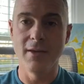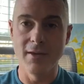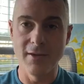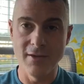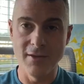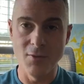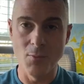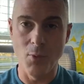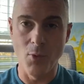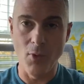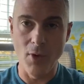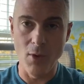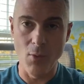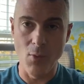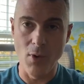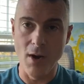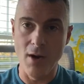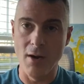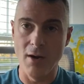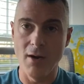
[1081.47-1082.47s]
getting to the
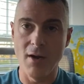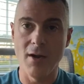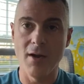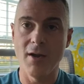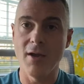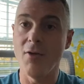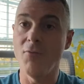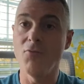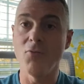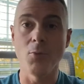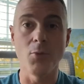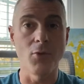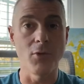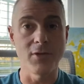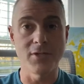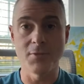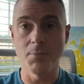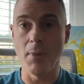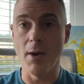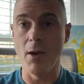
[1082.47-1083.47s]
point where
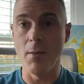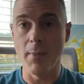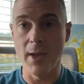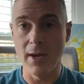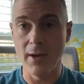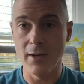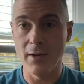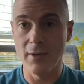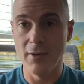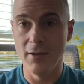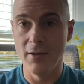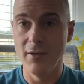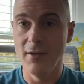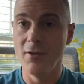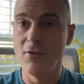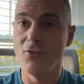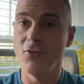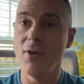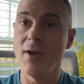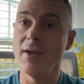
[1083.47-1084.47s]
comfortable experimenting,
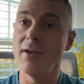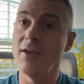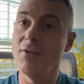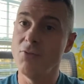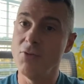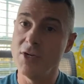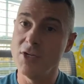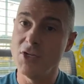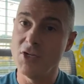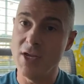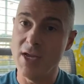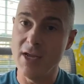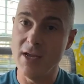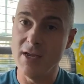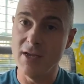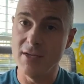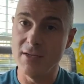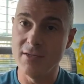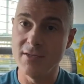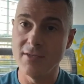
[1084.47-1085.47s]
trying different
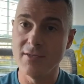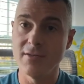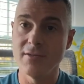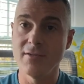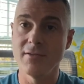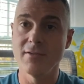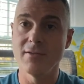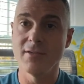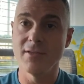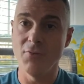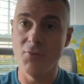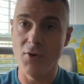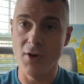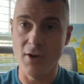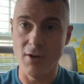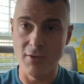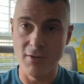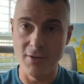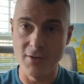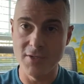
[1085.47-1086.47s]
shades,
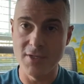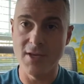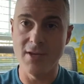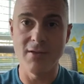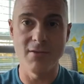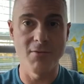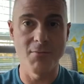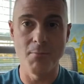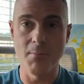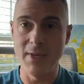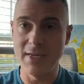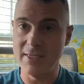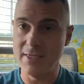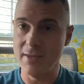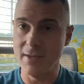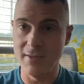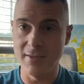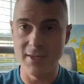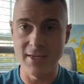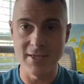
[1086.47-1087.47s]
different colors together,
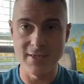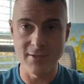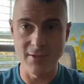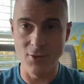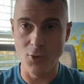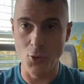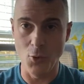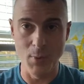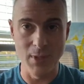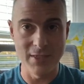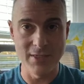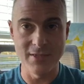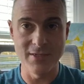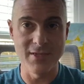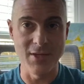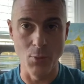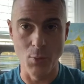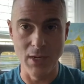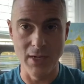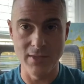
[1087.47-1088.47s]
mixing things a little bit to
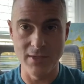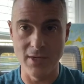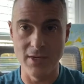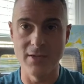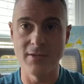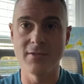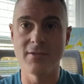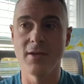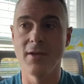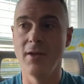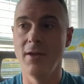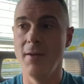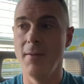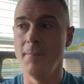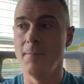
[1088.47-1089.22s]
see what it does,